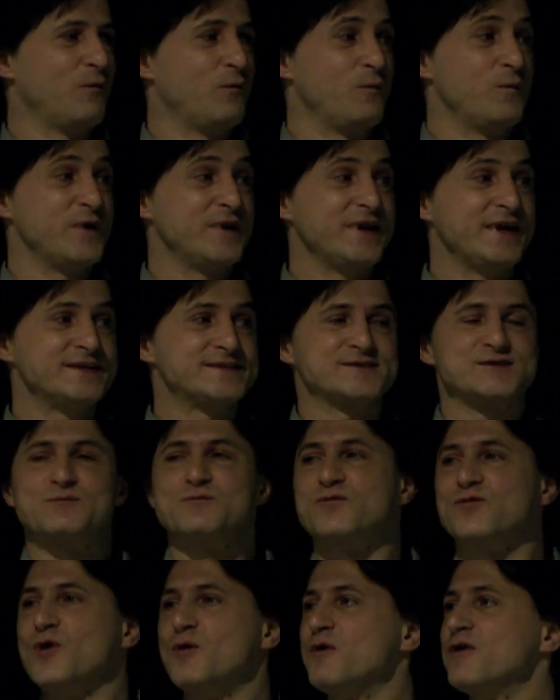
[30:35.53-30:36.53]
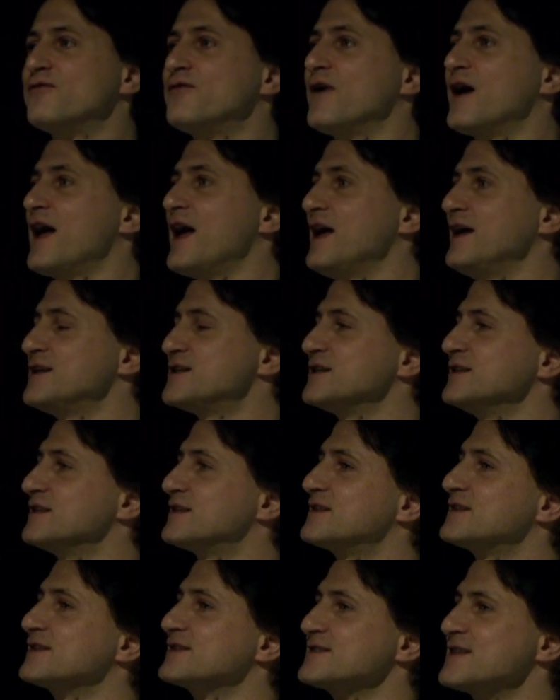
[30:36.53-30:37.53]
We need some form of agent
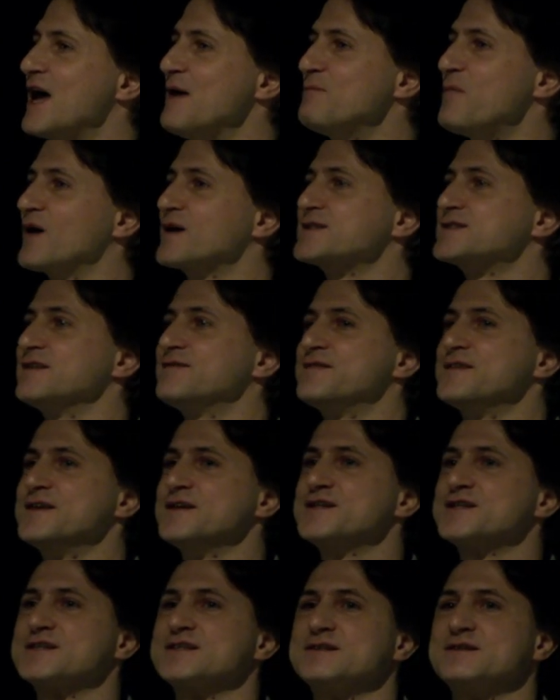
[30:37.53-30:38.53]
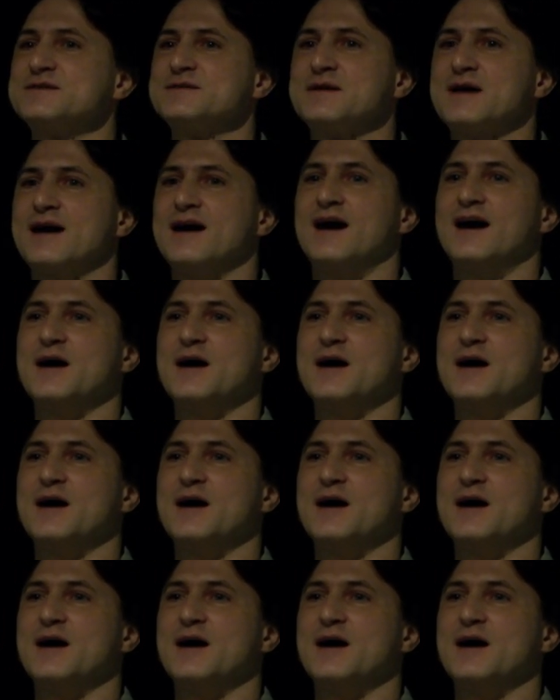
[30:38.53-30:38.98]
sandbox definition,